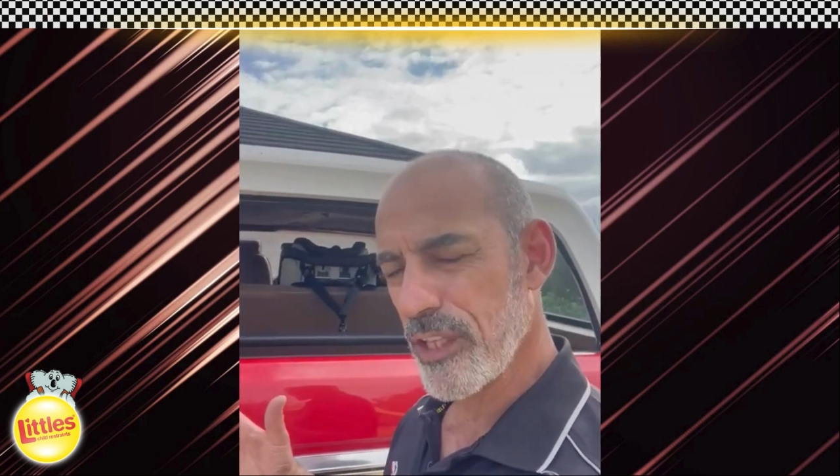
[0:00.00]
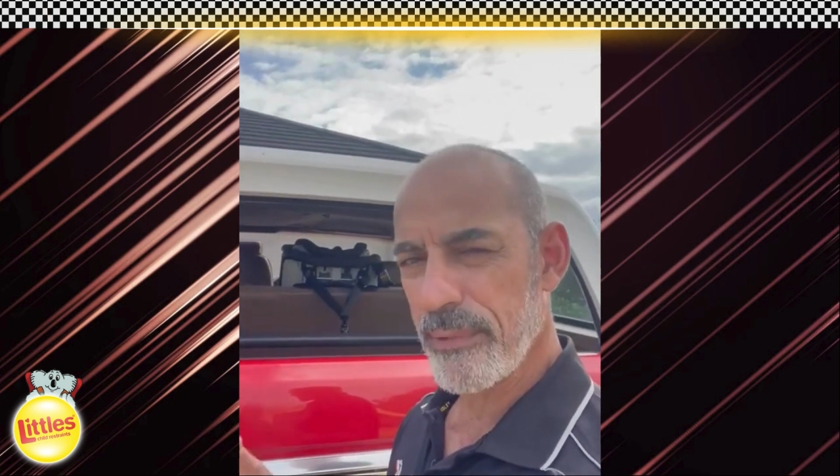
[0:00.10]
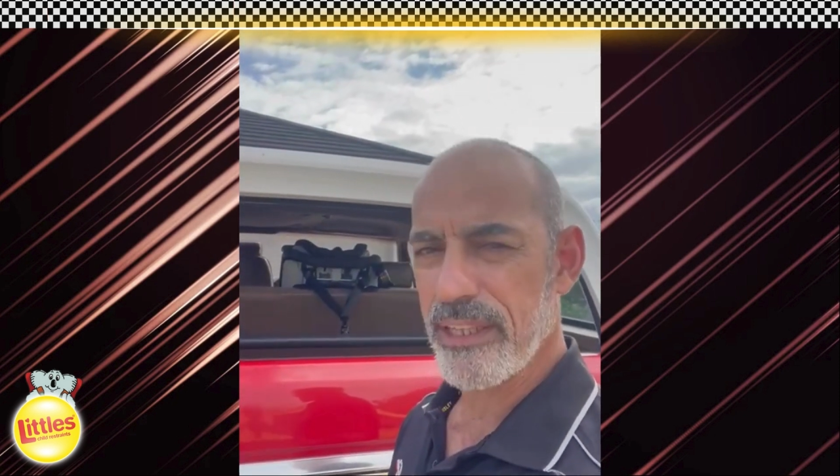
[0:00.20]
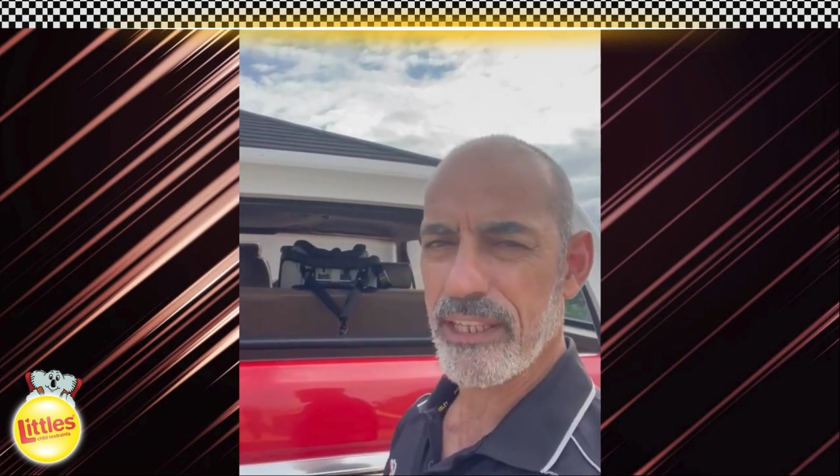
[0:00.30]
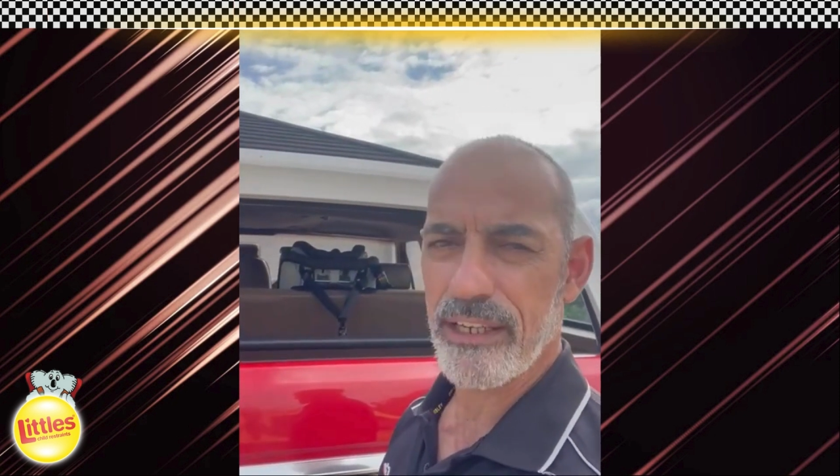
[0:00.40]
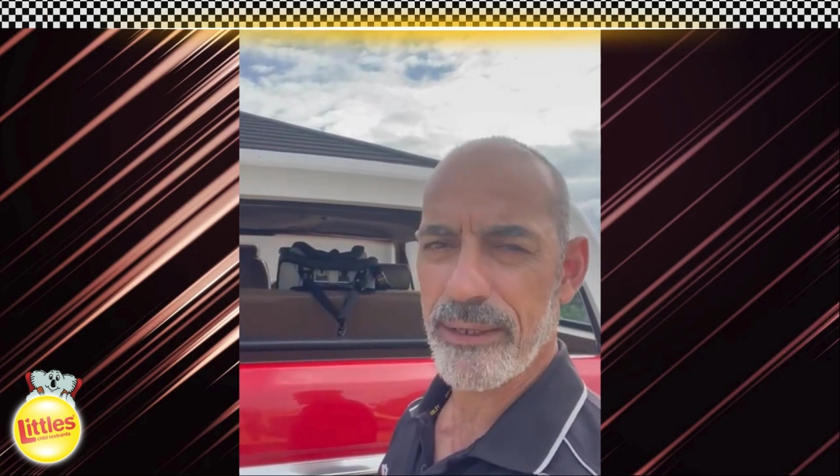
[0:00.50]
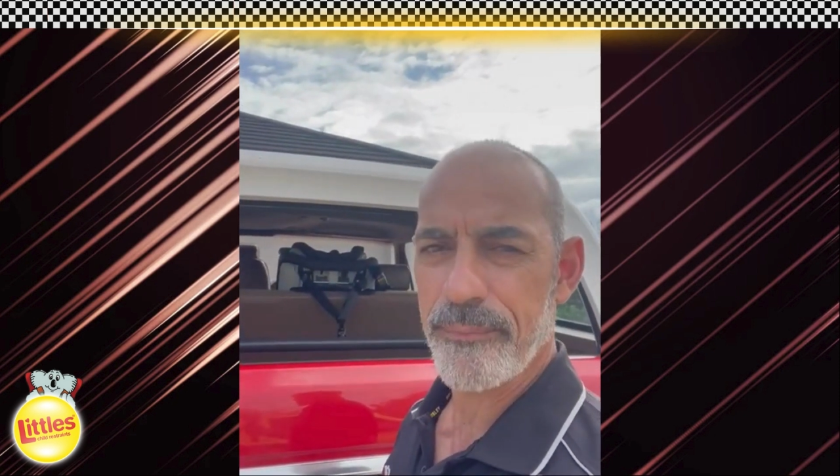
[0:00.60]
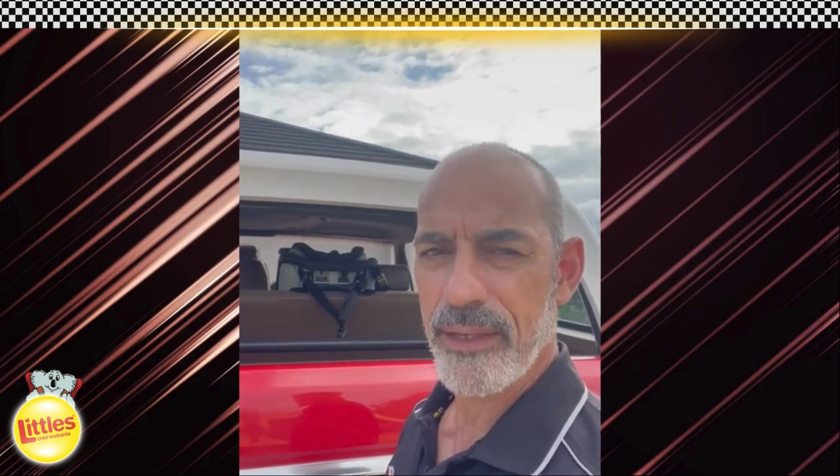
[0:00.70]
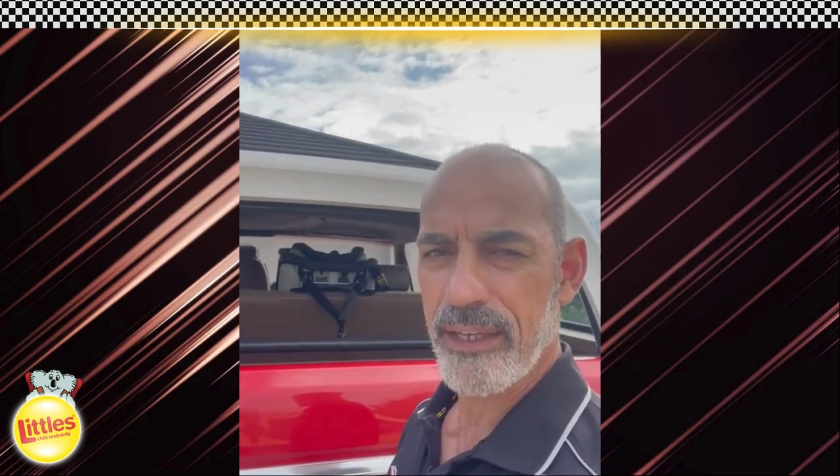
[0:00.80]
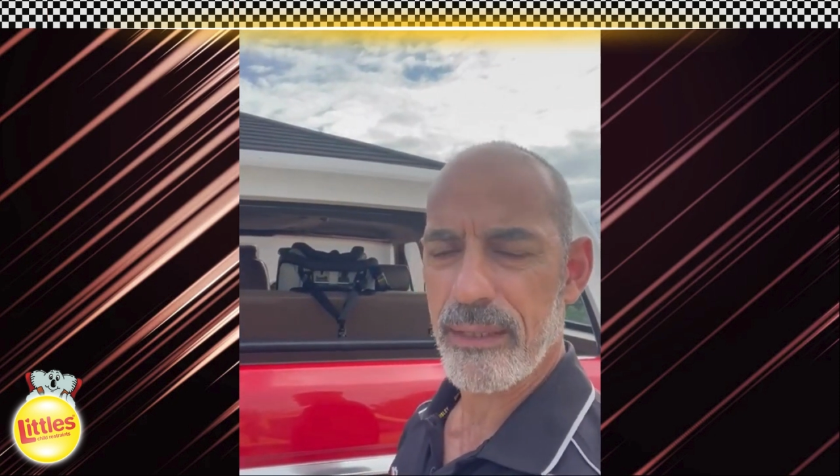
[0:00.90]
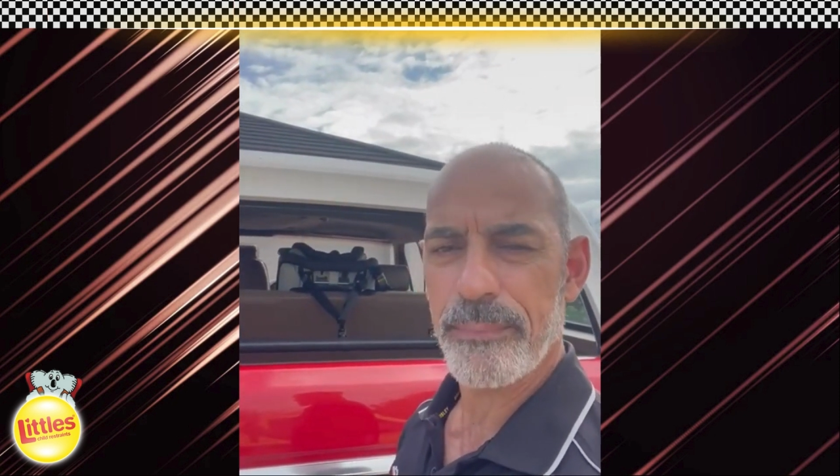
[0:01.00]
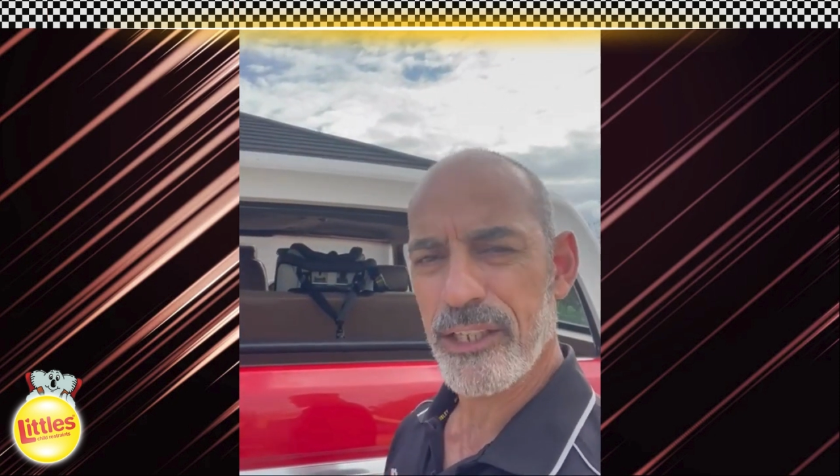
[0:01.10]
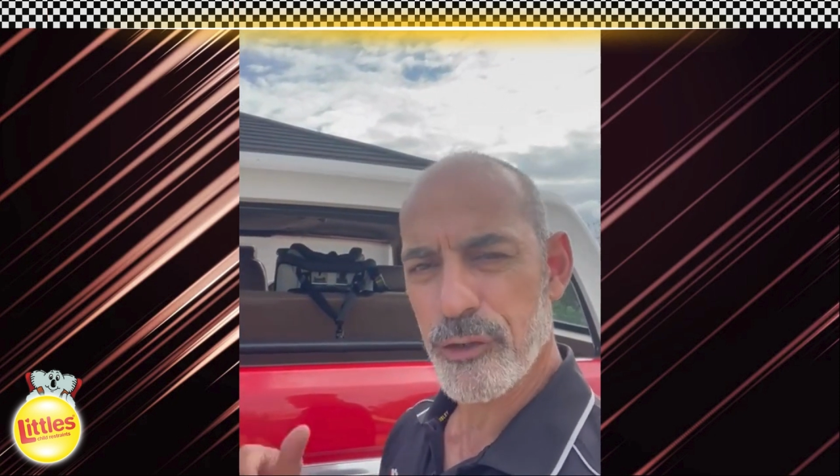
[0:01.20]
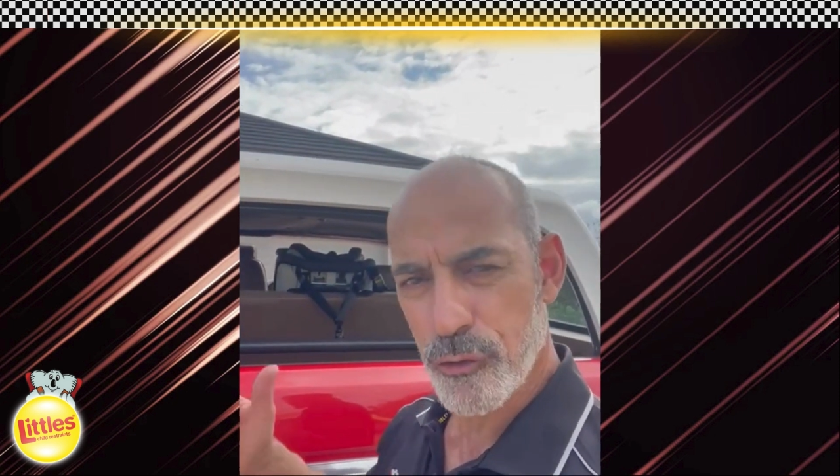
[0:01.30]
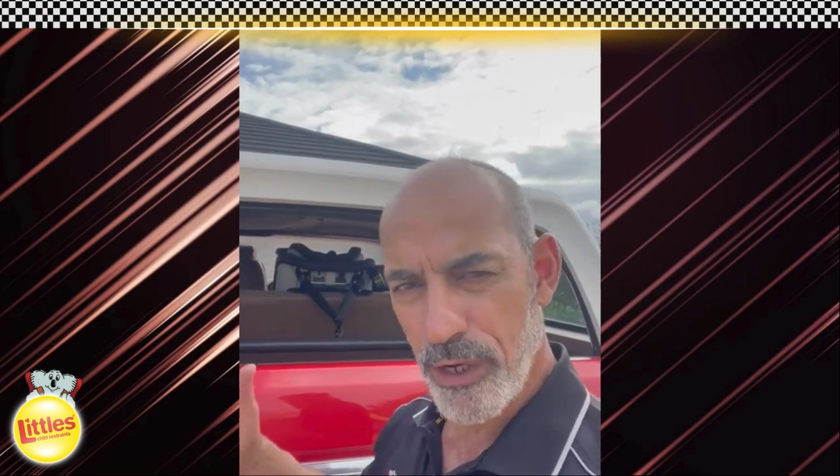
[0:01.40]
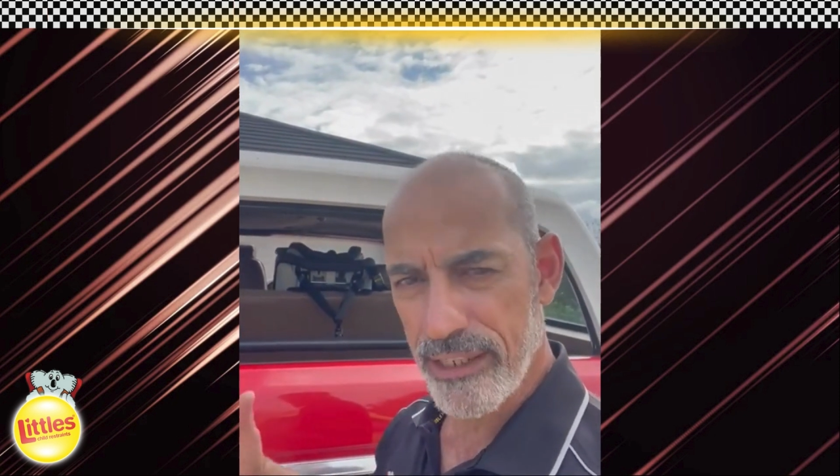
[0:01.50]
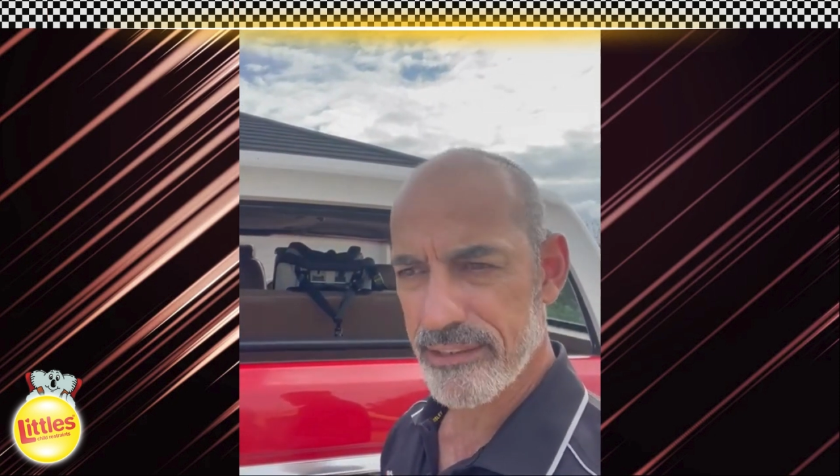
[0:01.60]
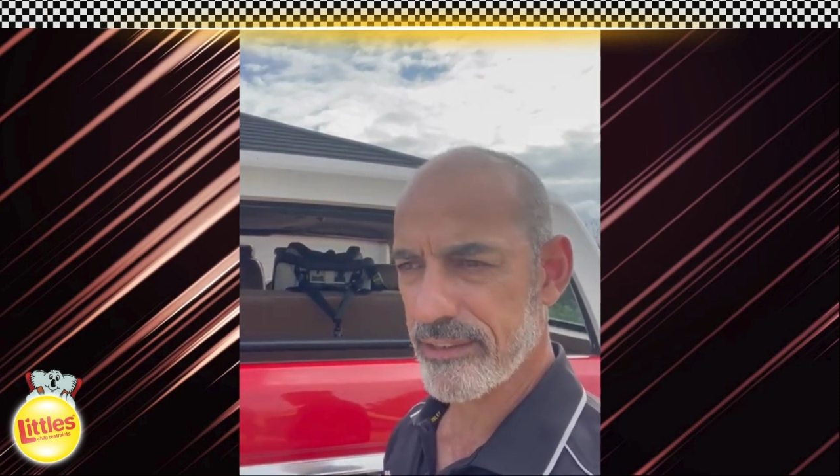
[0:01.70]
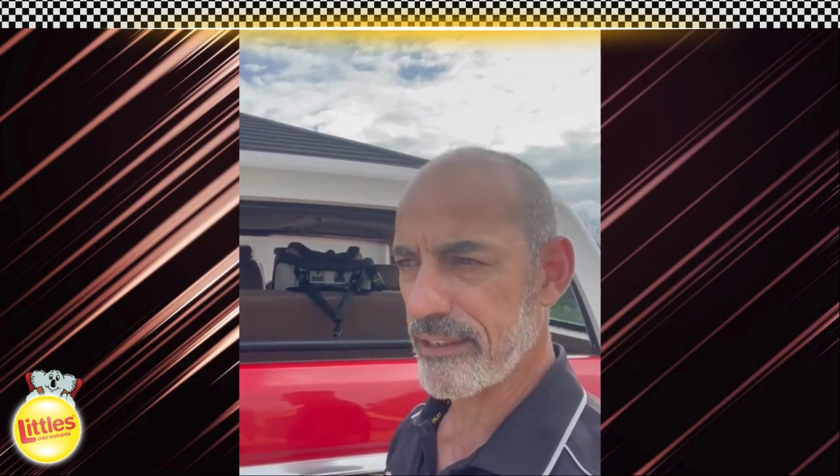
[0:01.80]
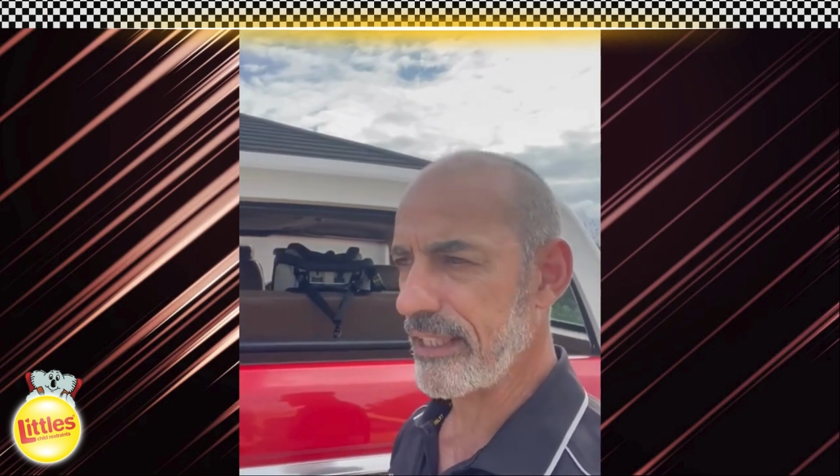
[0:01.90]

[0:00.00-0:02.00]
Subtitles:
them in the bigger trucks,